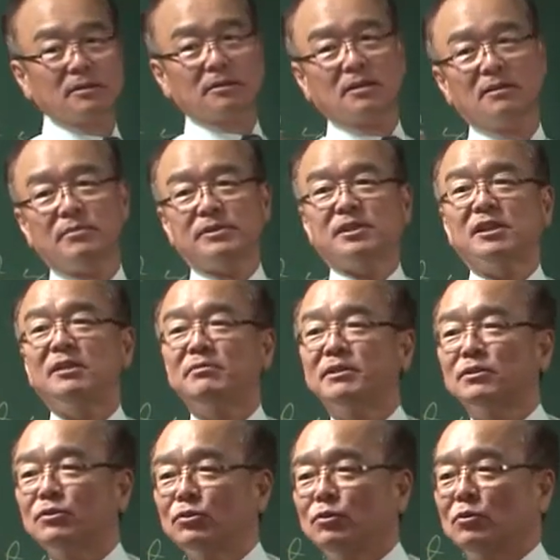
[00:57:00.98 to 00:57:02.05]
curve is
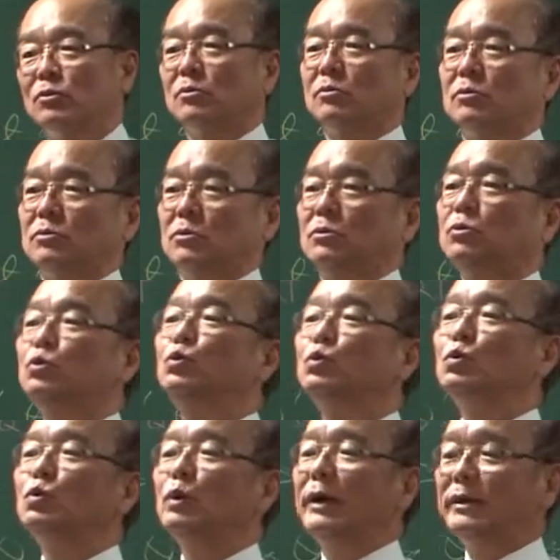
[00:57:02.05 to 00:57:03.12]
given to you.
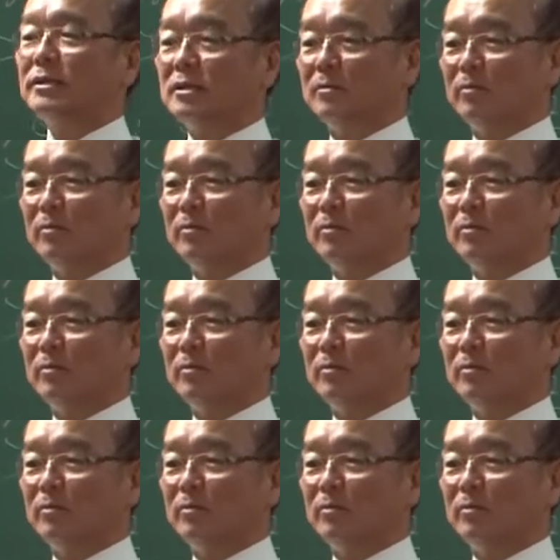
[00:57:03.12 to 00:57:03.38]
You as the